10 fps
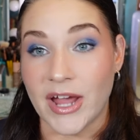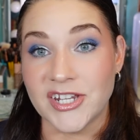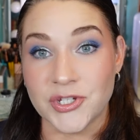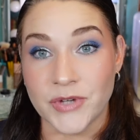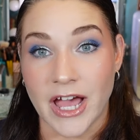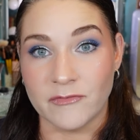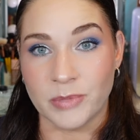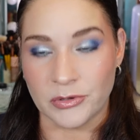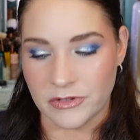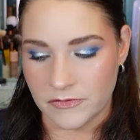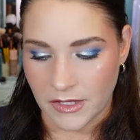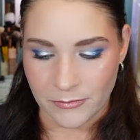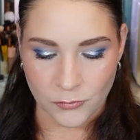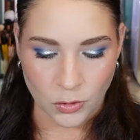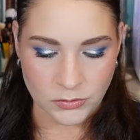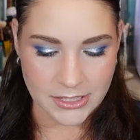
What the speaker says: I do have both of them rolled